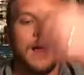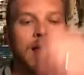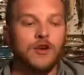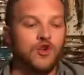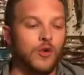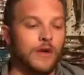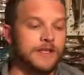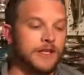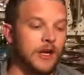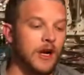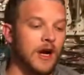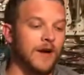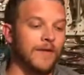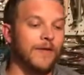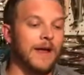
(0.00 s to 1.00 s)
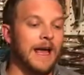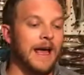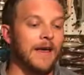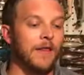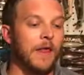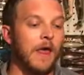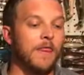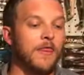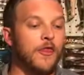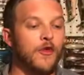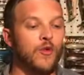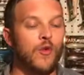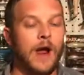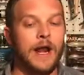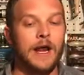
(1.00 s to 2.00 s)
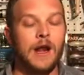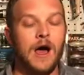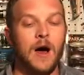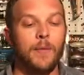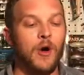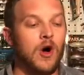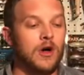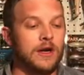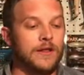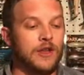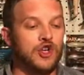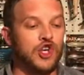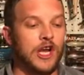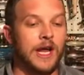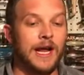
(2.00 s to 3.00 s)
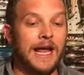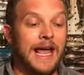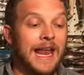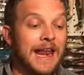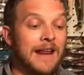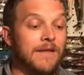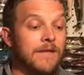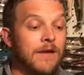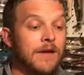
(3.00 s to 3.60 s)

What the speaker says: twist it off, and then thread it up onto the jig, and it